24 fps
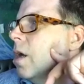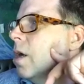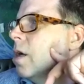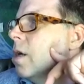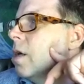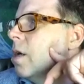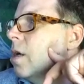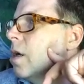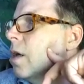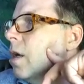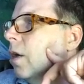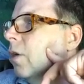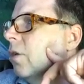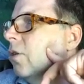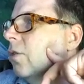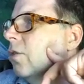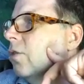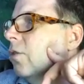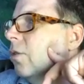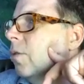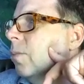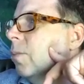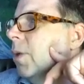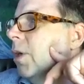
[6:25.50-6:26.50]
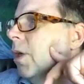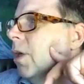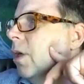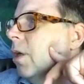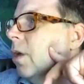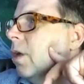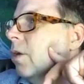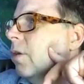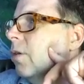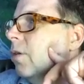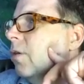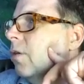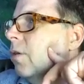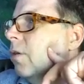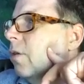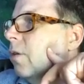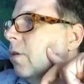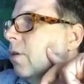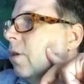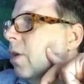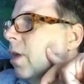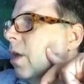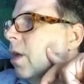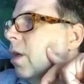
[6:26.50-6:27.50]
And I just repeat. I just do the
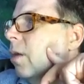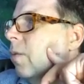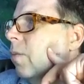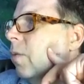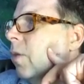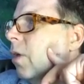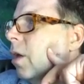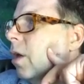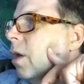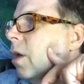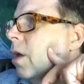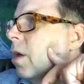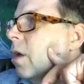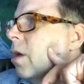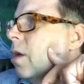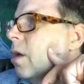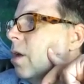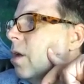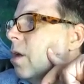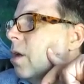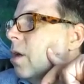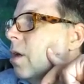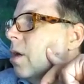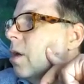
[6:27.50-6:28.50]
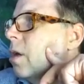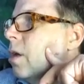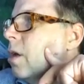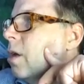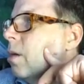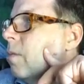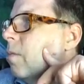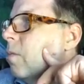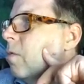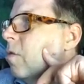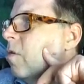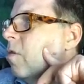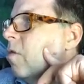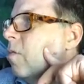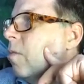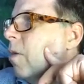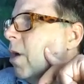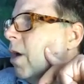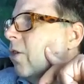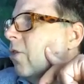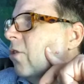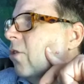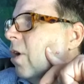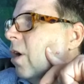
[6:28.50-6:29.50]
same thing. I move my
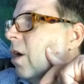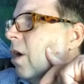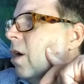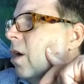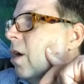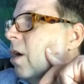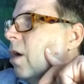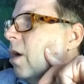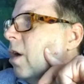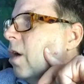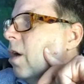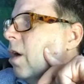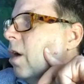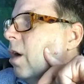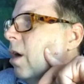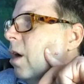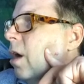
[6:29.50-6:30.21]
jaw.